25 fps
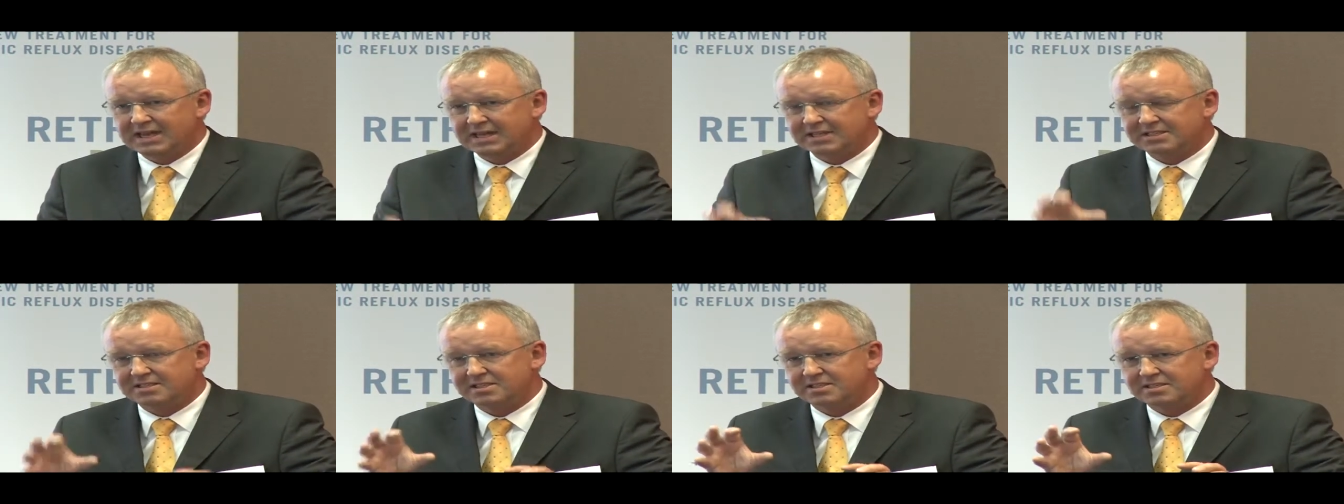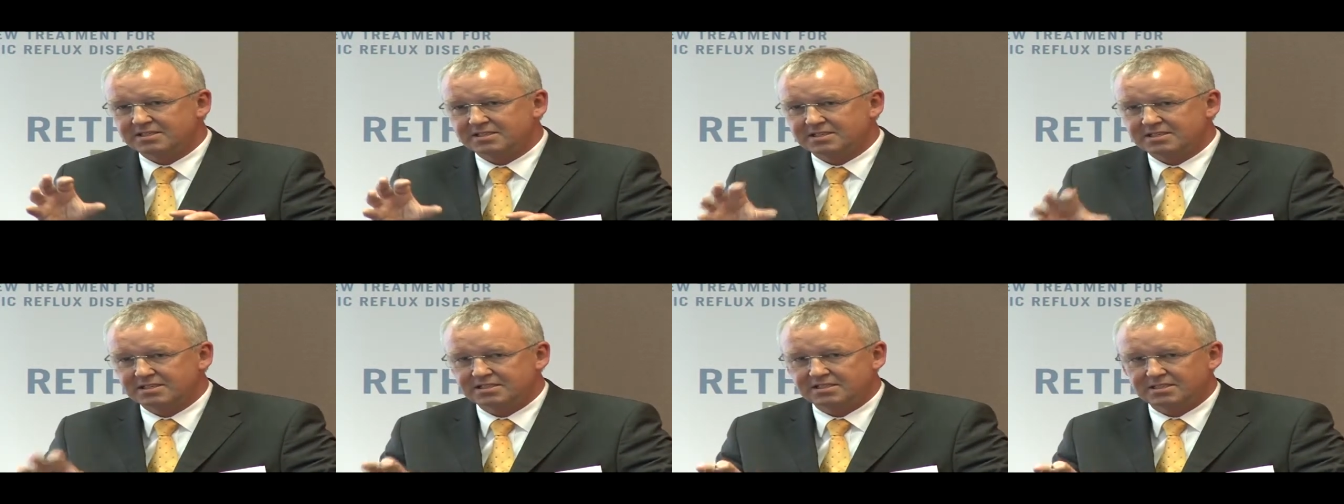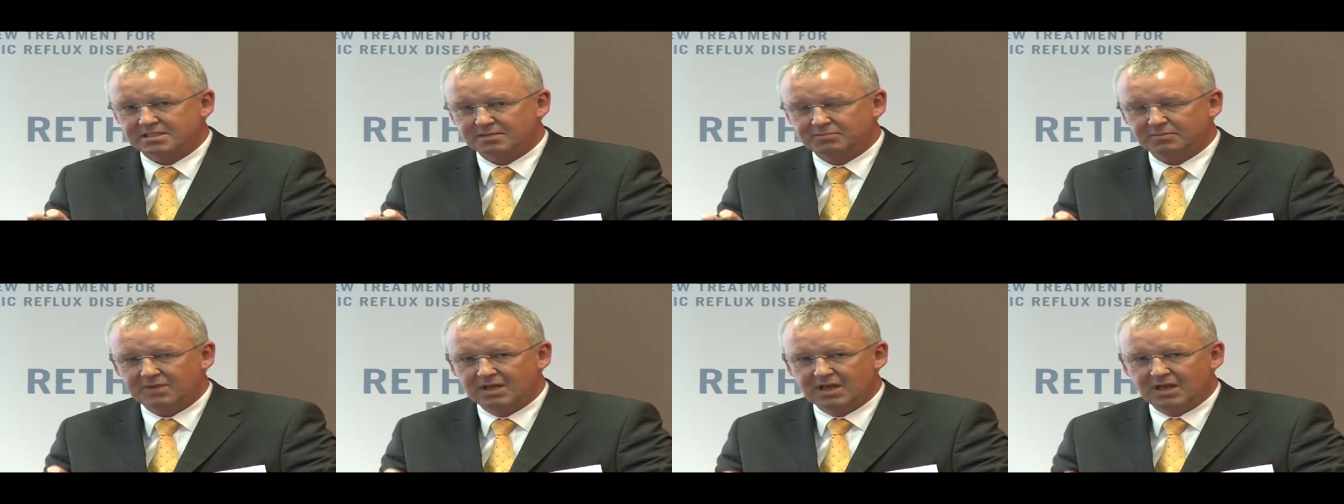It's a
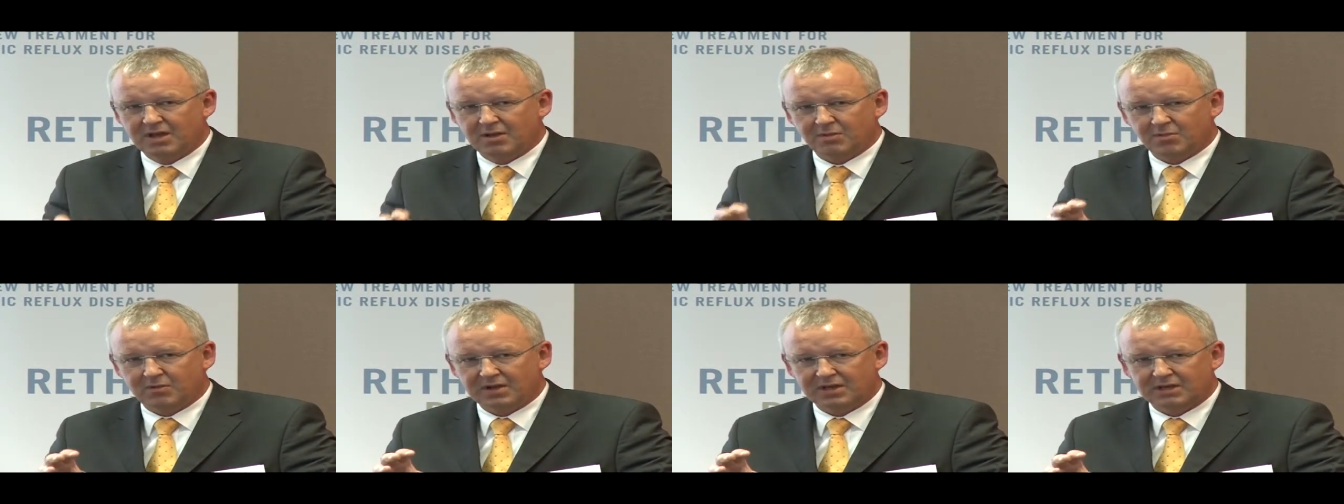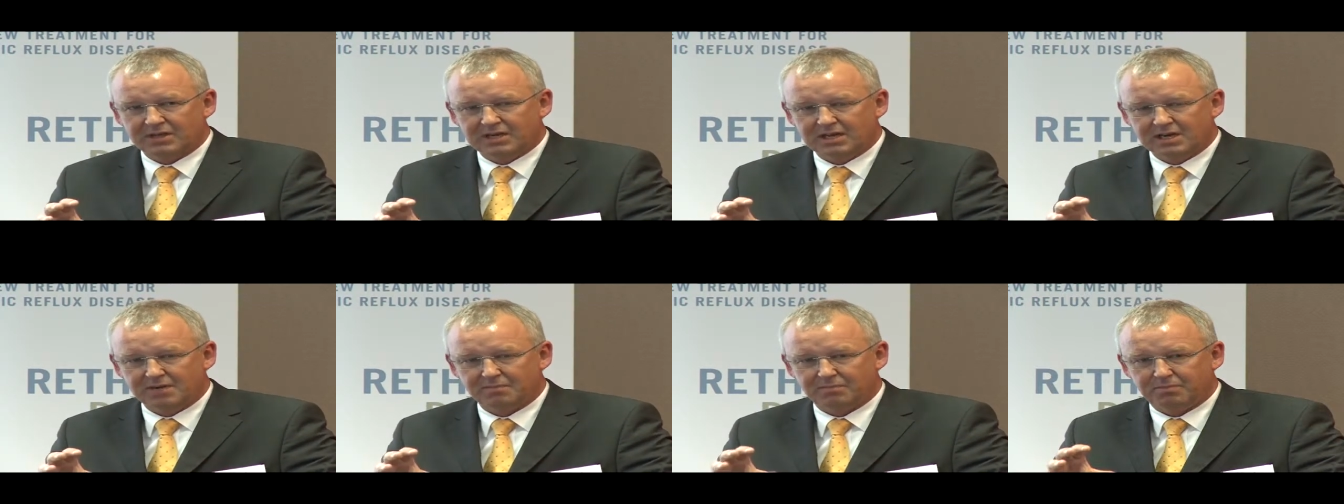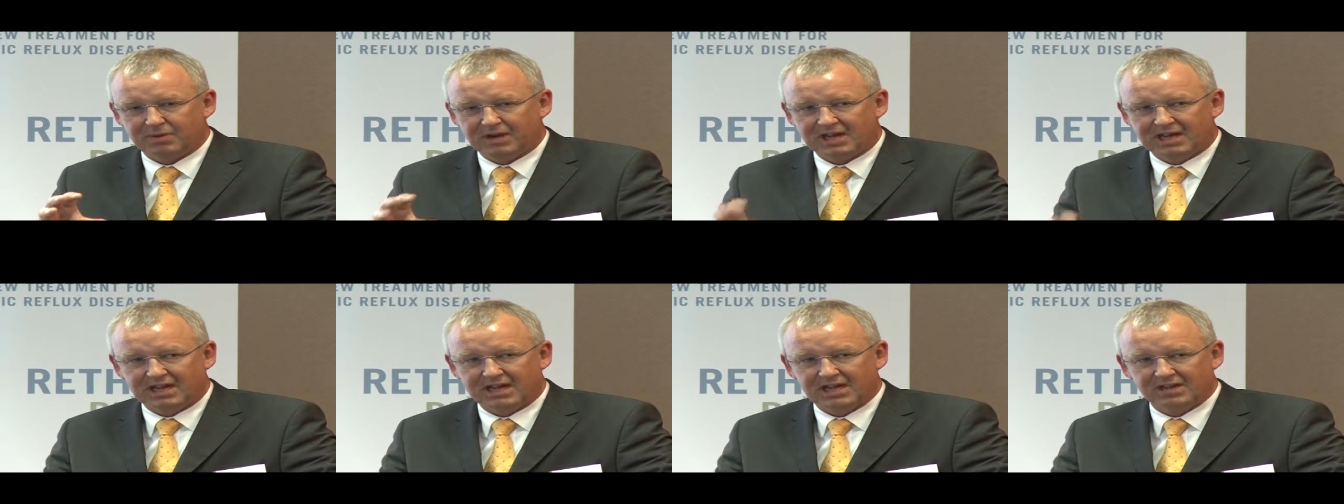system where you can
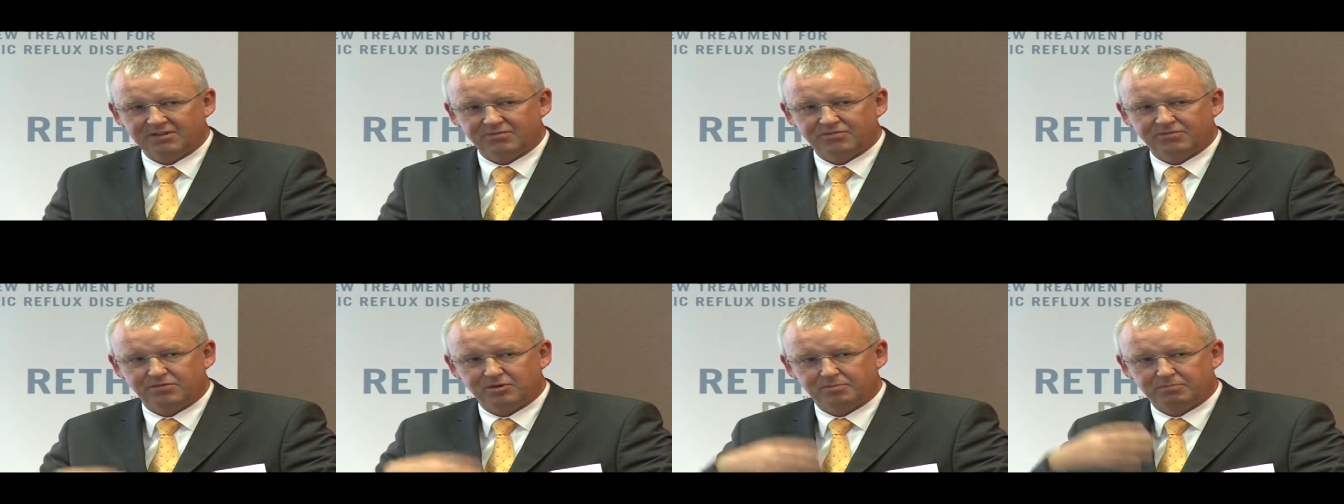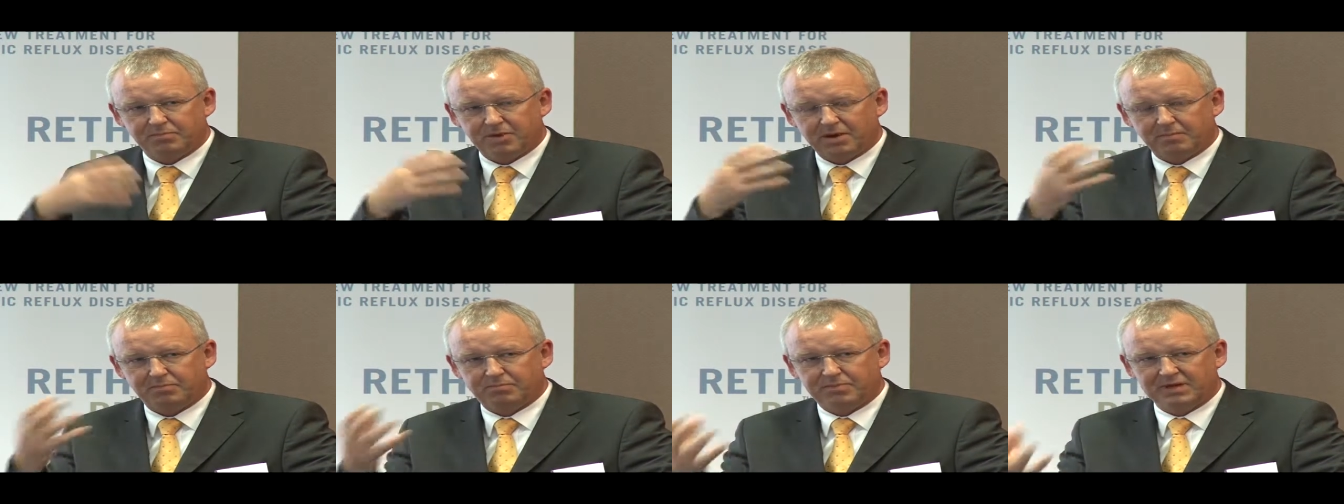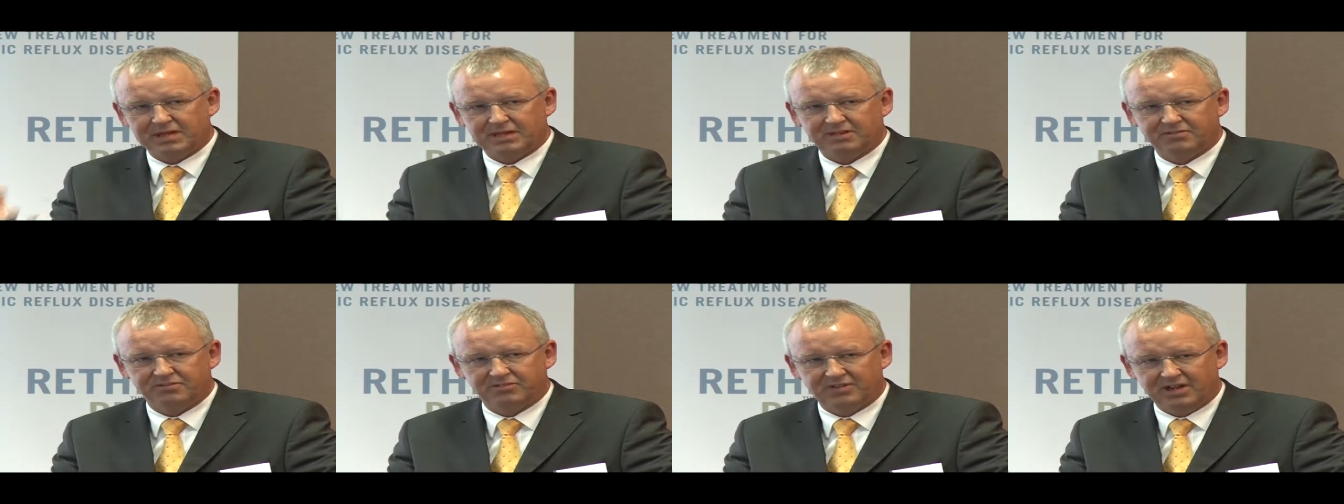apply for
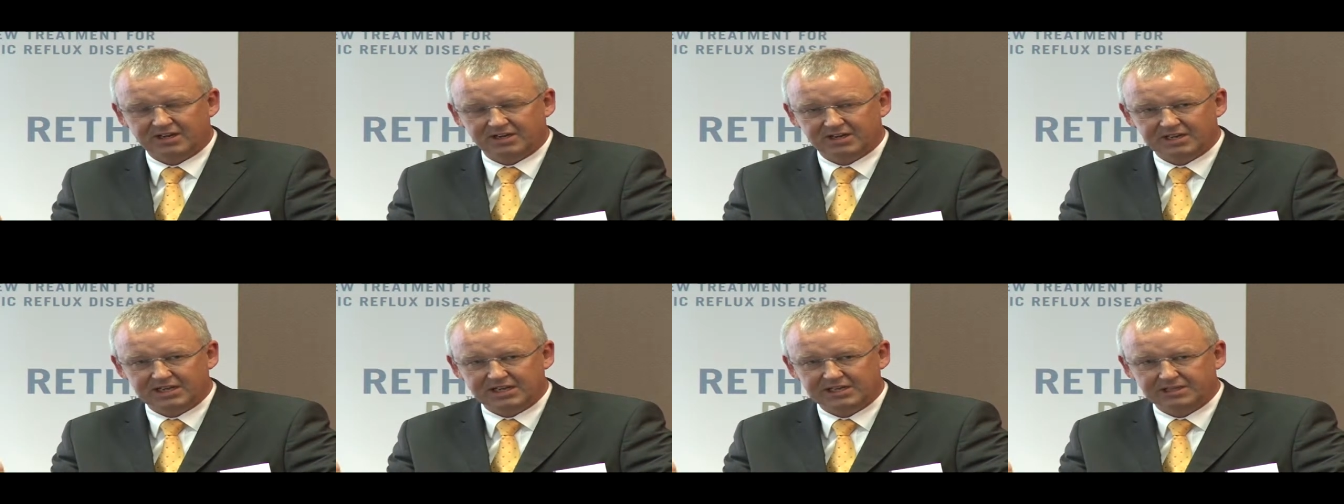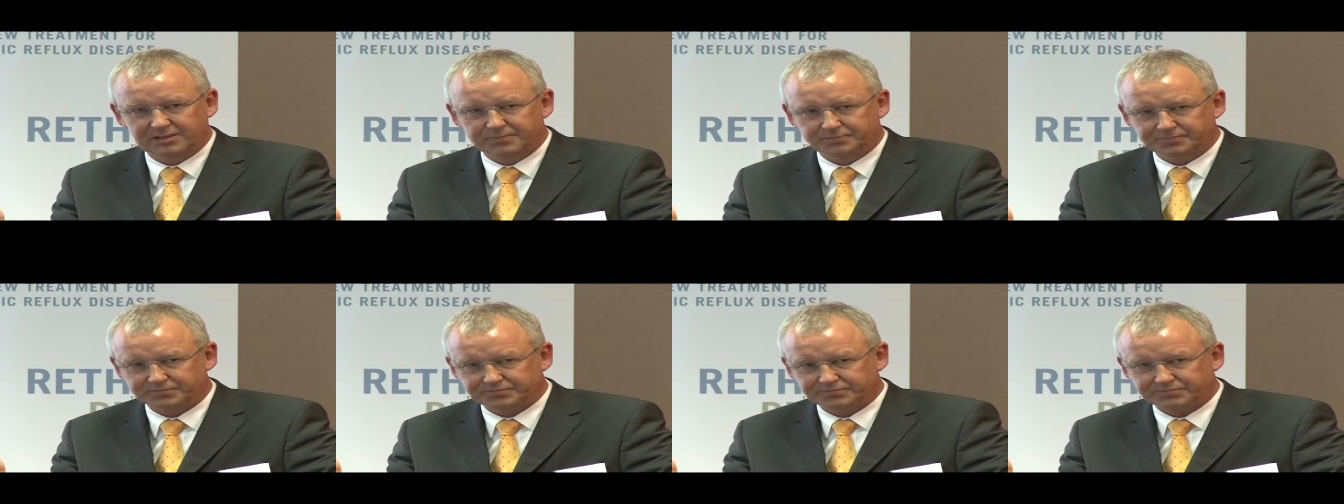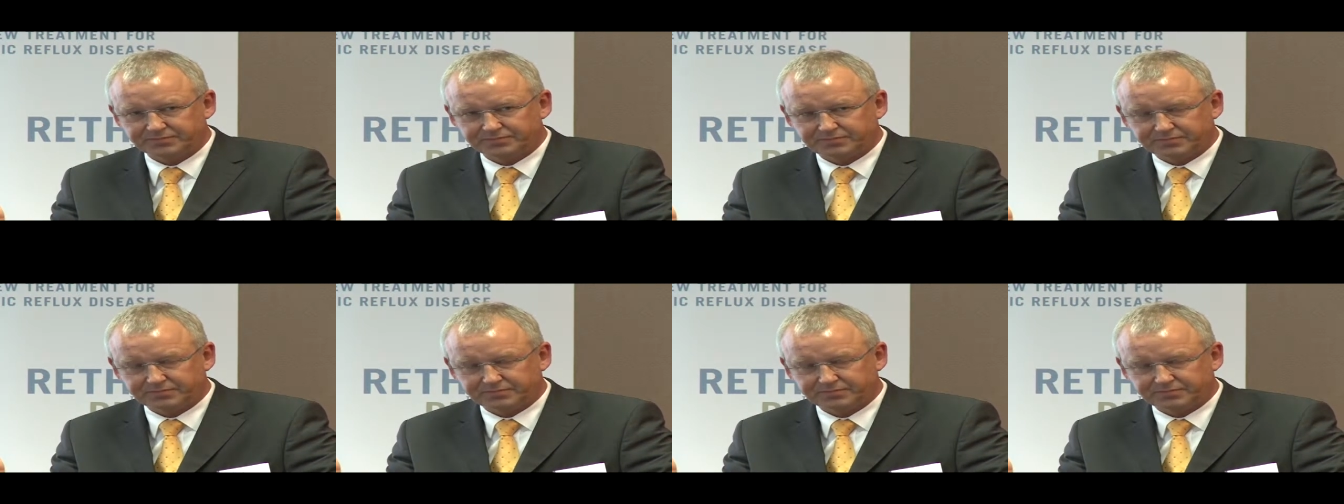public funding.